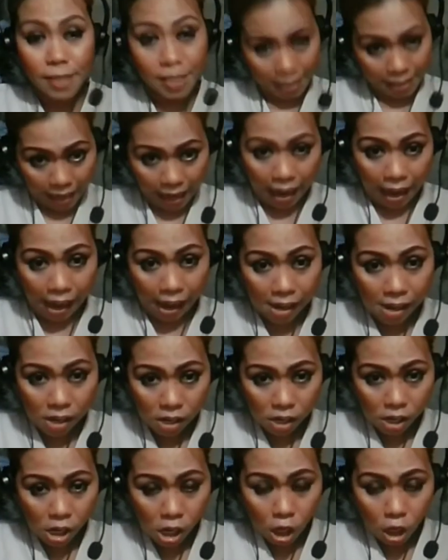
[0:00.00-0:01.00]
Okay,
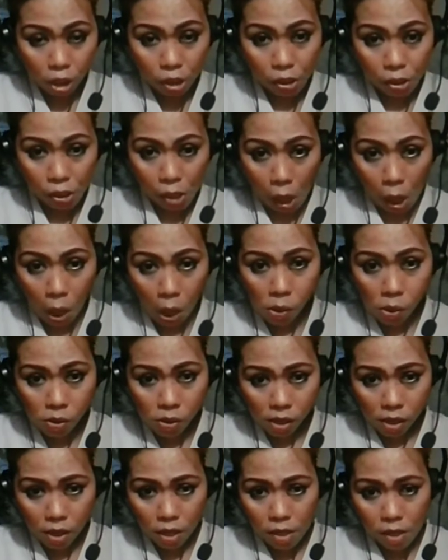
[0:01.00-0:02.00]
so
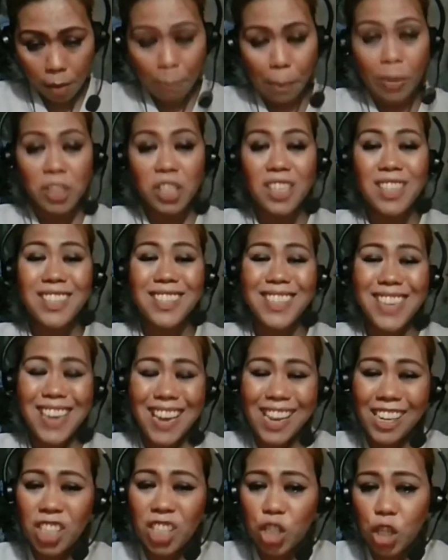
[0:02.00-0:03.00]
the
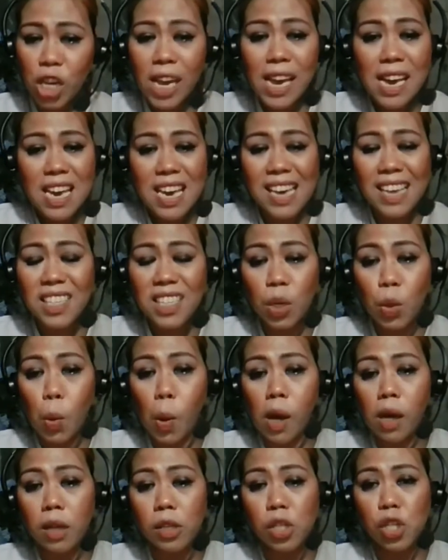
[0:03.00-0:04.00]
percentage is
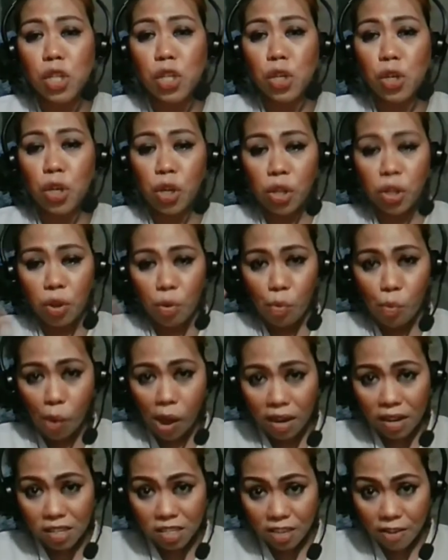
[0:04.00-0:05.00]
equals to the
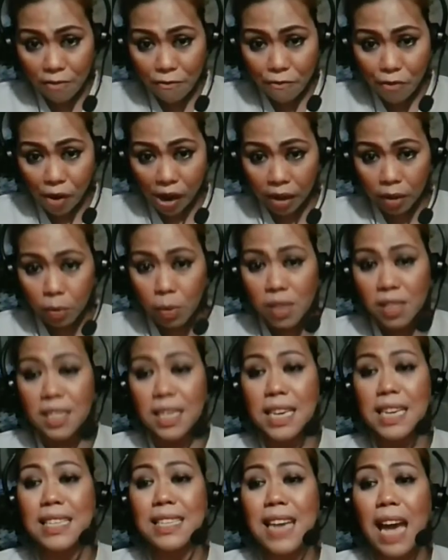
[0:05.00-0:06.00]
relative
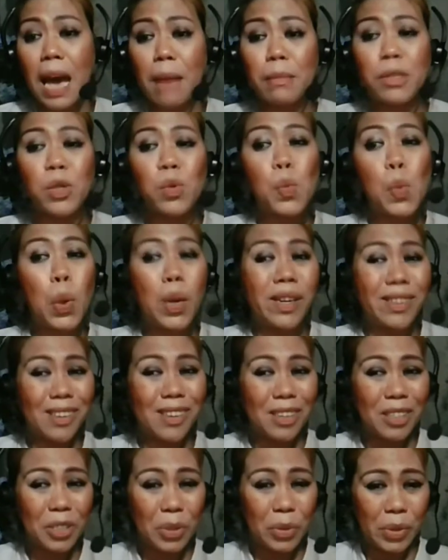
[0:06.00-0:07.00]
frequency times
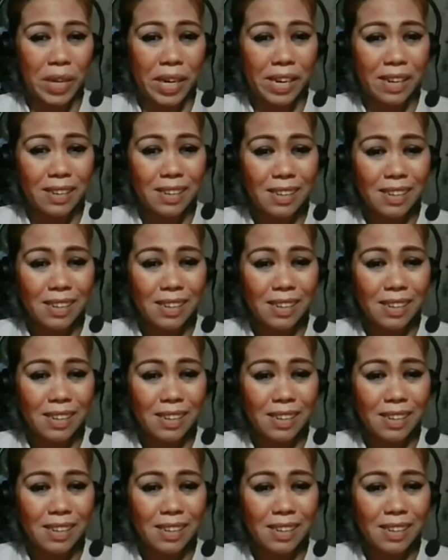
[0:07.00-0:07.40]
100.